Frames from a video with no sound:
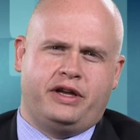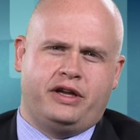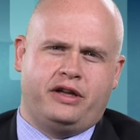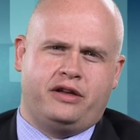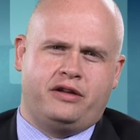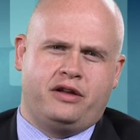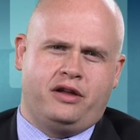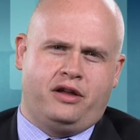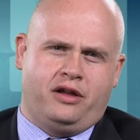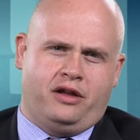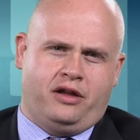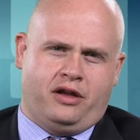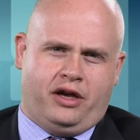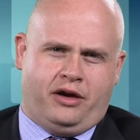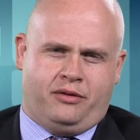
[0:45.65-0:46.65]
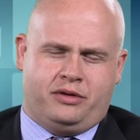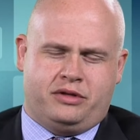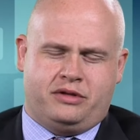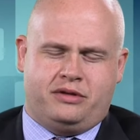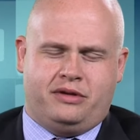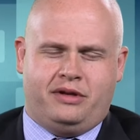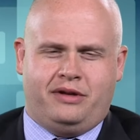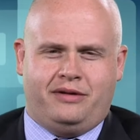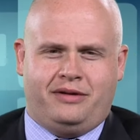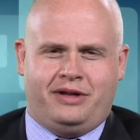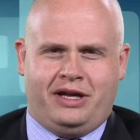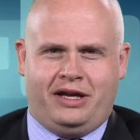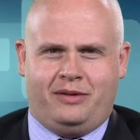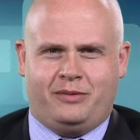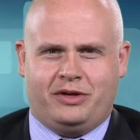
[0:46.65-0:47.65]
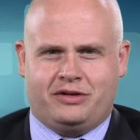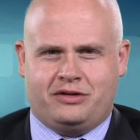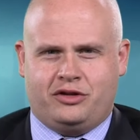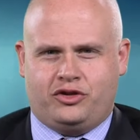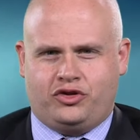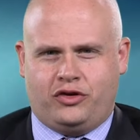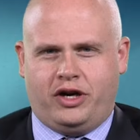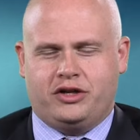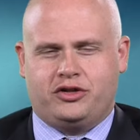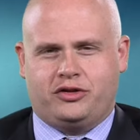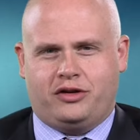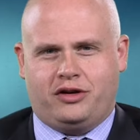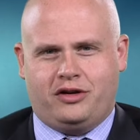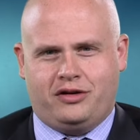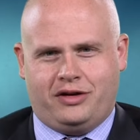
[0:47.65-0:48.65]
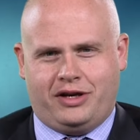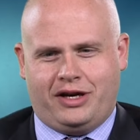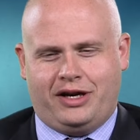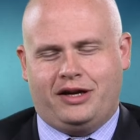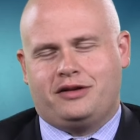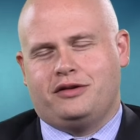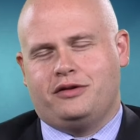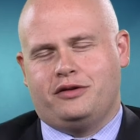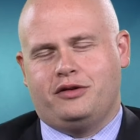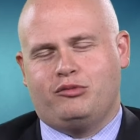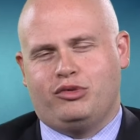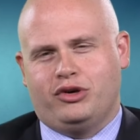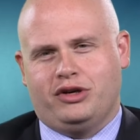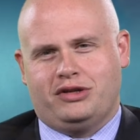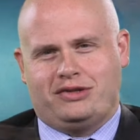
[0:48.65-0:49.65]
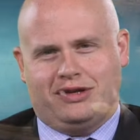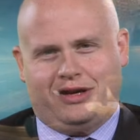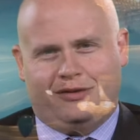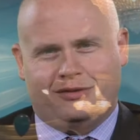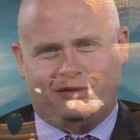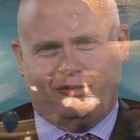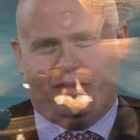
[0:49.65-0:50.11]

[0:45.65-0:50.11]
in, I was deemed as the treasurer and I got to do the books and that was